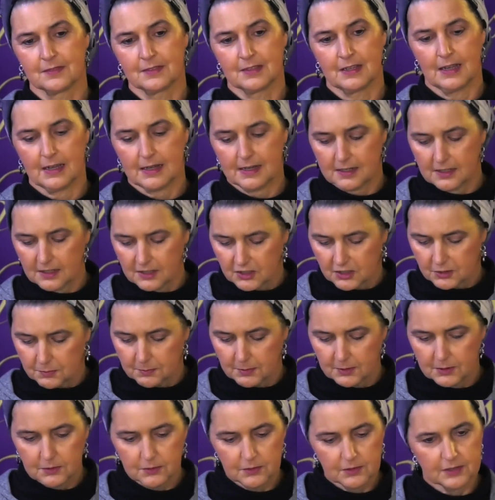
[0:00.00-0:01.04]
It can
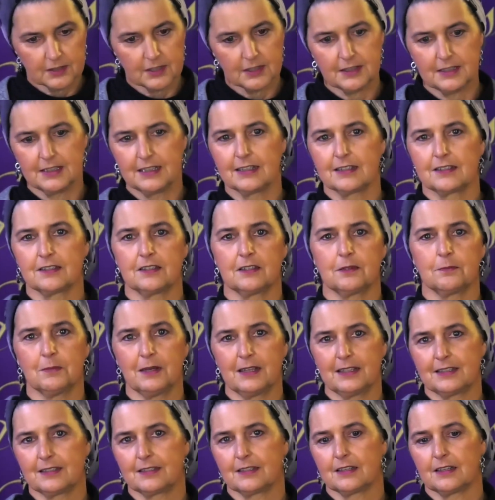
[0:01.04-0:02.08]
expose the things in
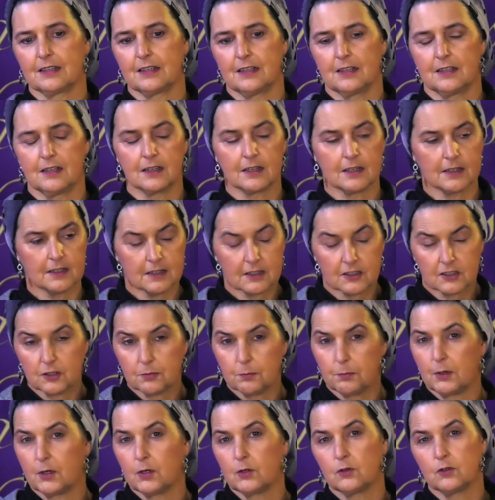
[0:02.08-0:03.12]
my skin. It can
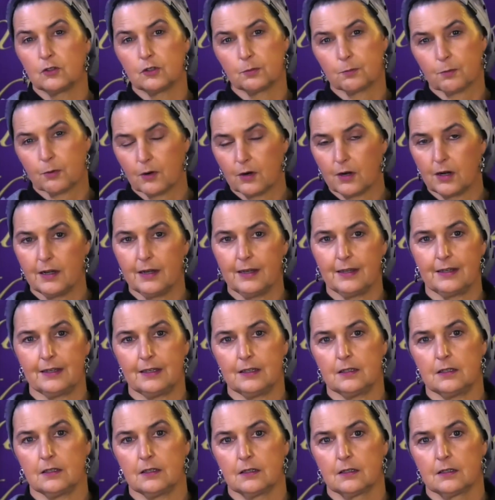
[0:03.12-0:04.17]
expose
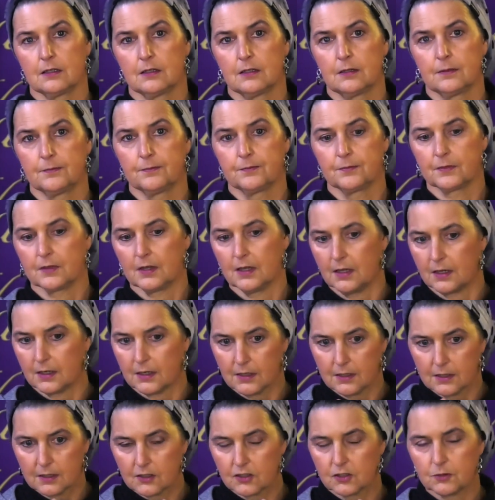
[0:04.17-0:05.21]
pride. It
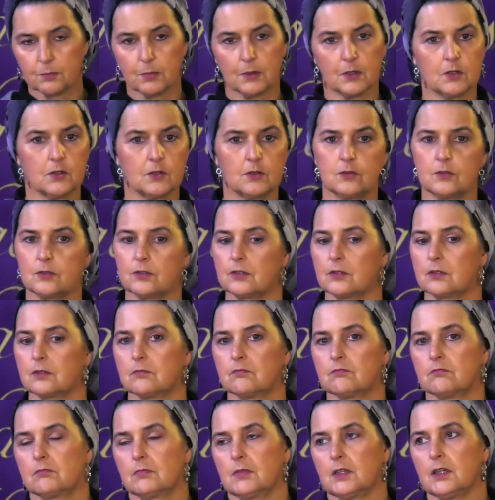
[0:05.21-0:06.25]
can expose
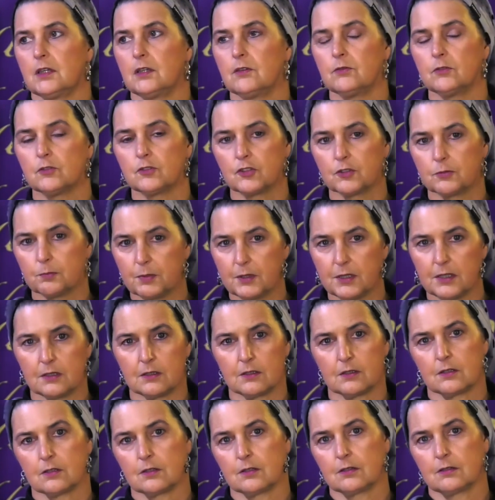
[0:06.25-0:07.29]
evil
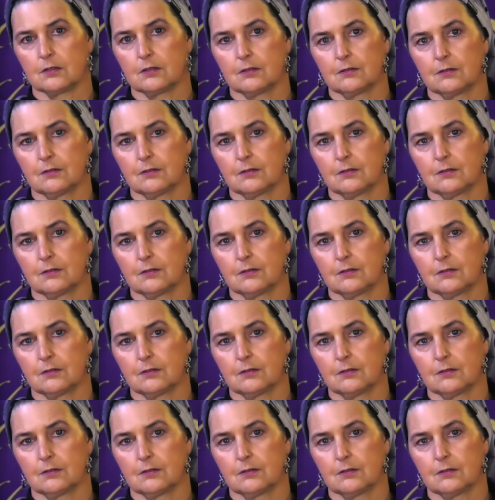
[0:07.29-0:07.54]
speech.